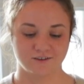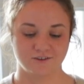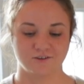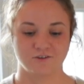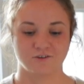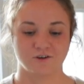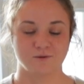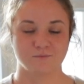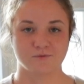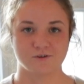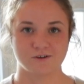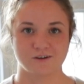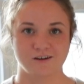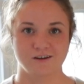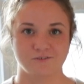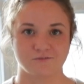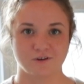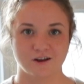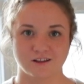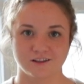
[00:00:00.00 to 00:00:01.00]

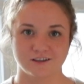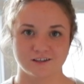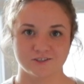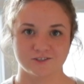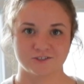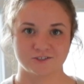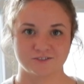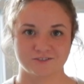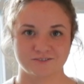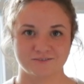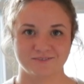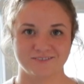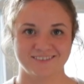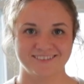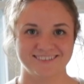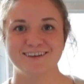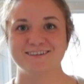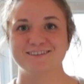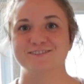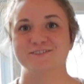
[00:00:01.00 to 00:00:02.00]
cranberry relish.
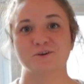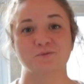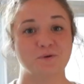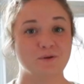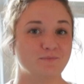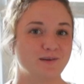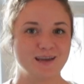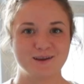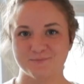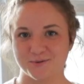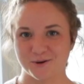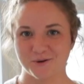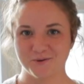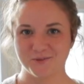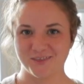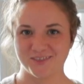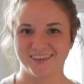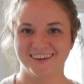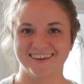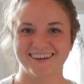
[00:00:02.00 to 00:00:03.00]
So we make both.
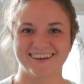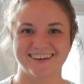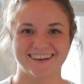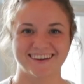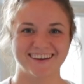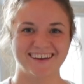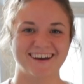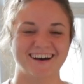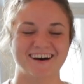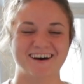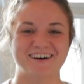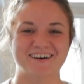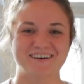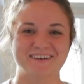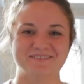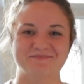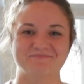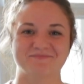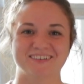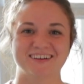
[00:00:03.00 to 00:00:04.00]

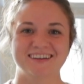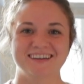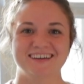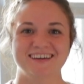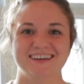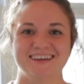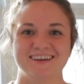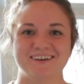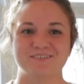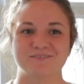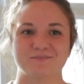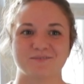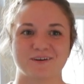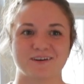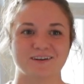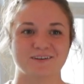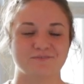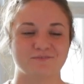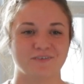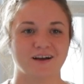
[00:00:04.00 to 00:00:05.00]
We're
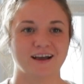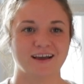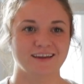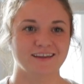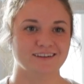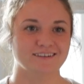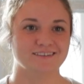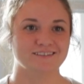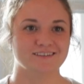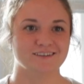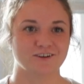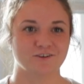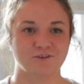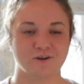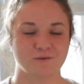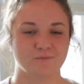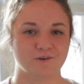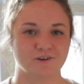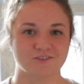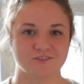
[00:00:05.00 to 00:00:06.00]
gonna find a
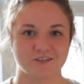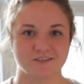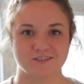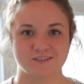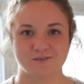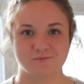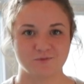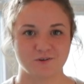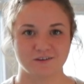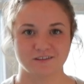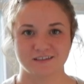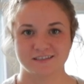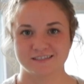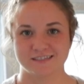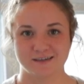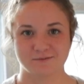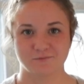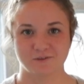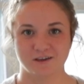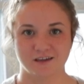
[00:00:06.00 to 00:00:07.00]
cranberry sauce somewhere that
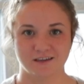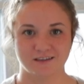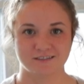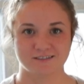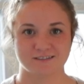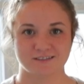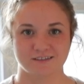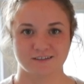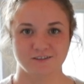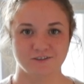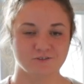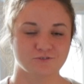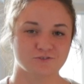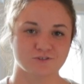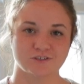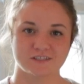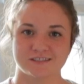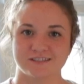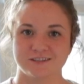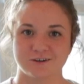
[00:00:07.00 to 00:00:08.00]
Sam likes.
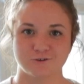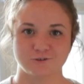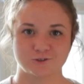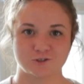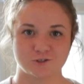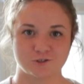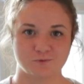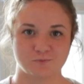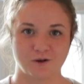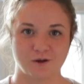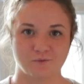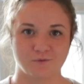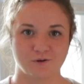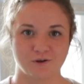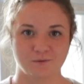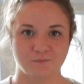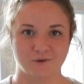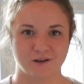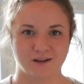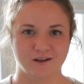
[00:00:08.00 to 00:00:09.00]
Usually it's the ocean spray
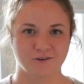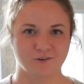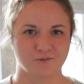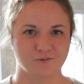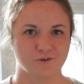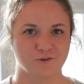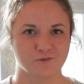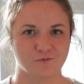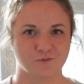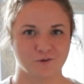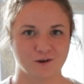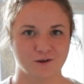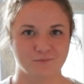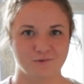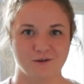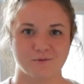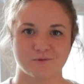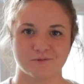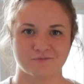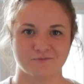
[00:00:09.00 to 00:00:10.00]
one, but I don't know if we're gonna be
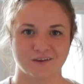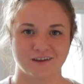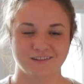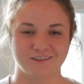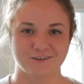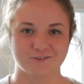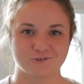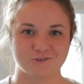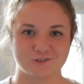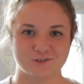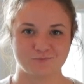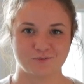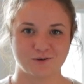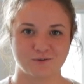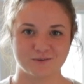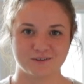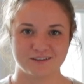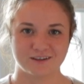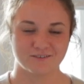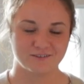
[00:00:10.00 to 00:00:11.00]
able to find the ocean spray
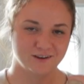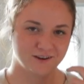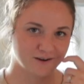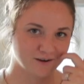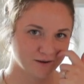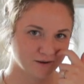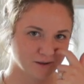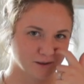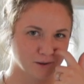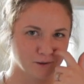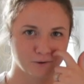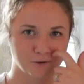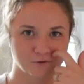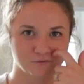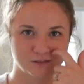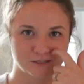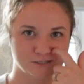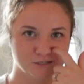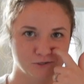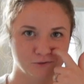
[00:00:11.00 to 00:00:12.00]
one down here. I don't know if
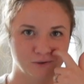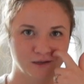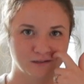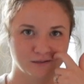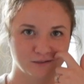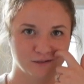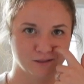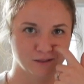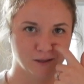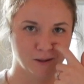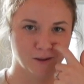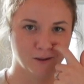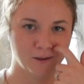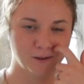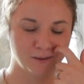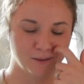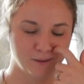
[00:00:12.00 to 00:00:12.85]
that's a New England thing.